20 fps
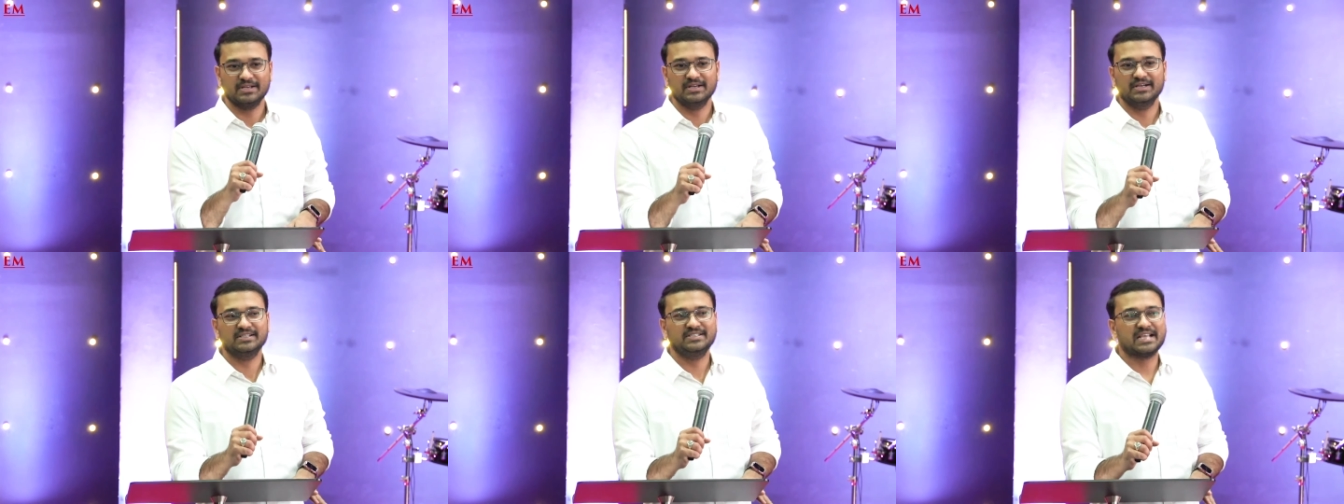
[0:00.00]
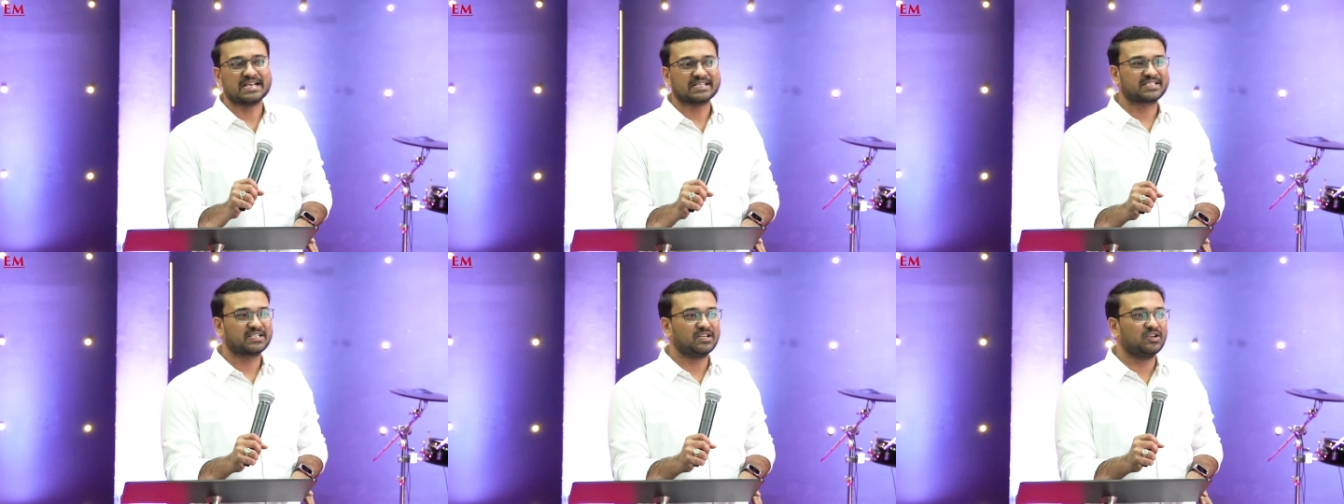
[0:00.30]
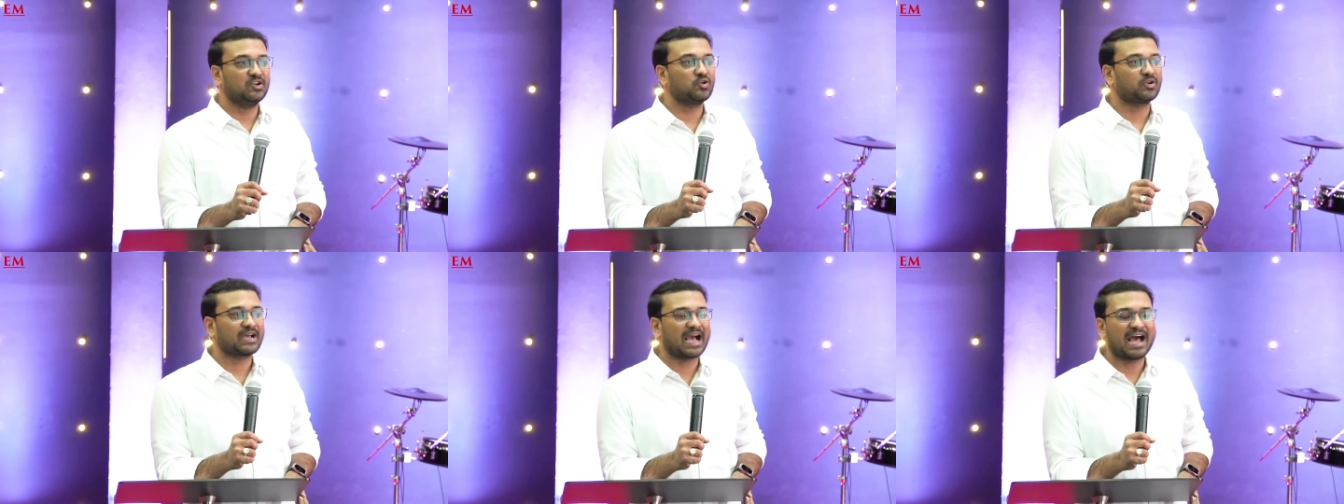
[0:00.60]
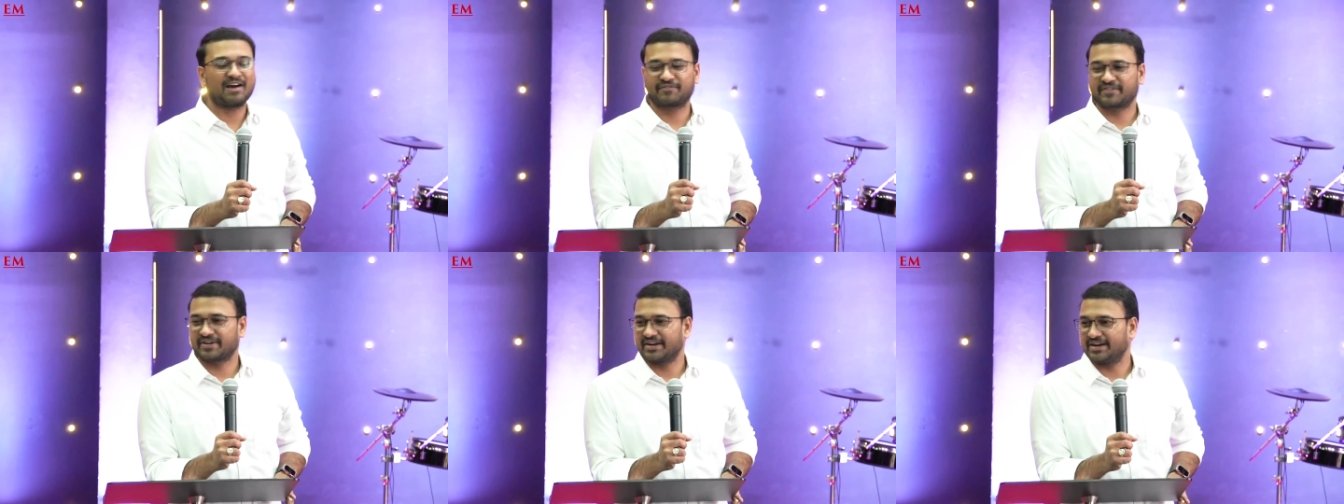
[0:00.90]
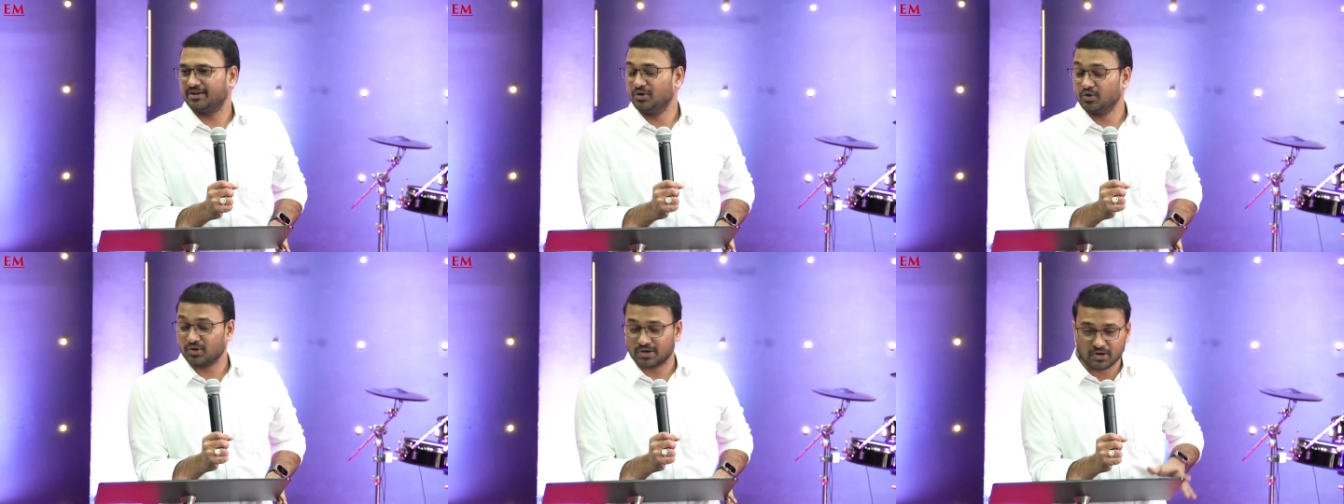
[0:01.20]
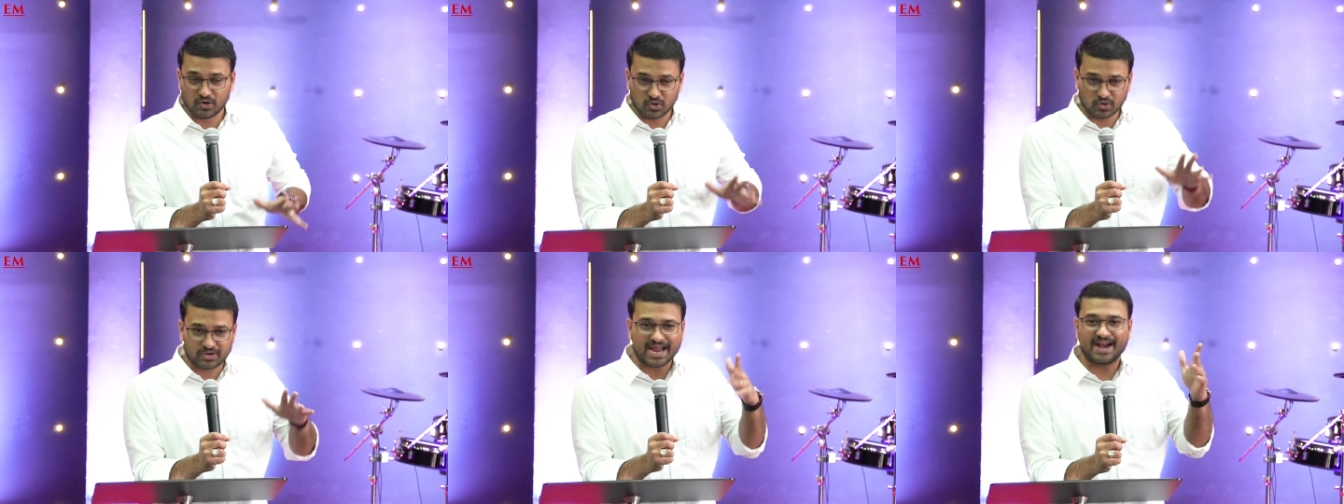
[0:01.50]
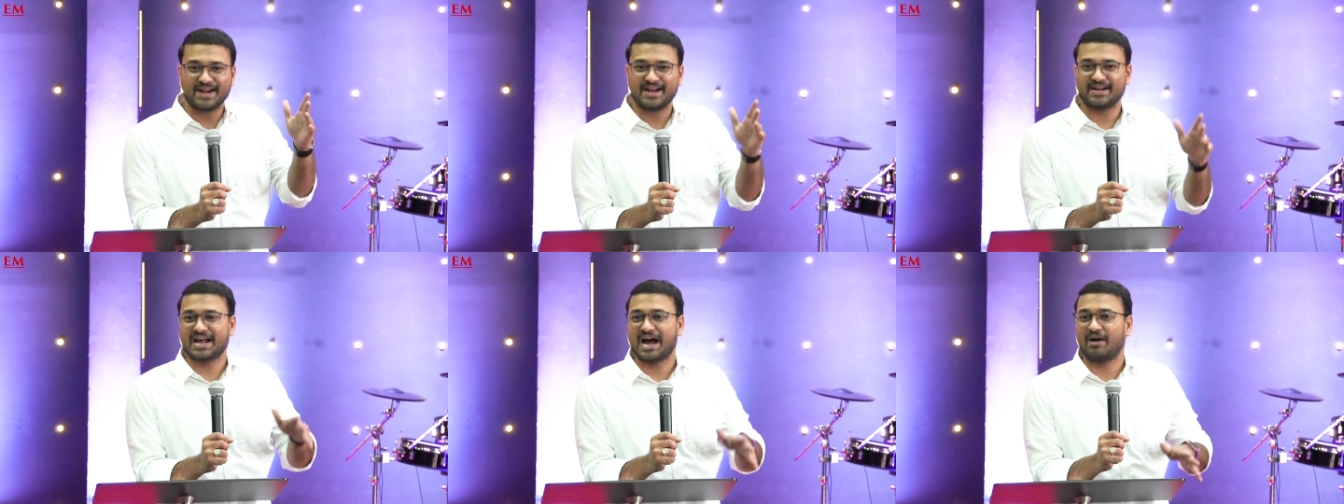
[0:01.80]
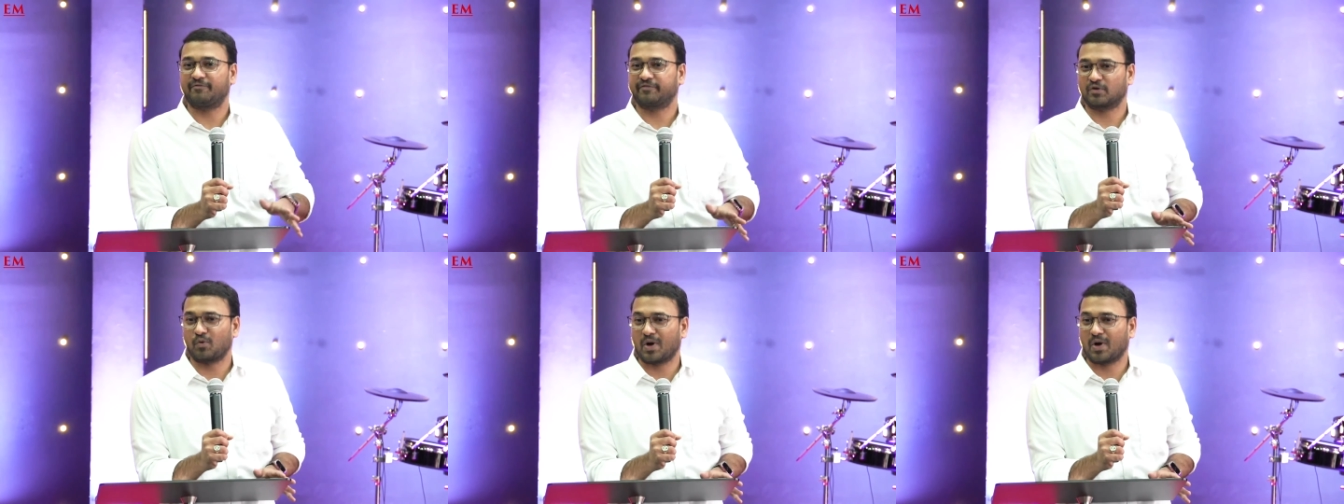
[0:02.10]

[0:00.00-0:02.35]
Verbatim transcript: Just look after look, look at it after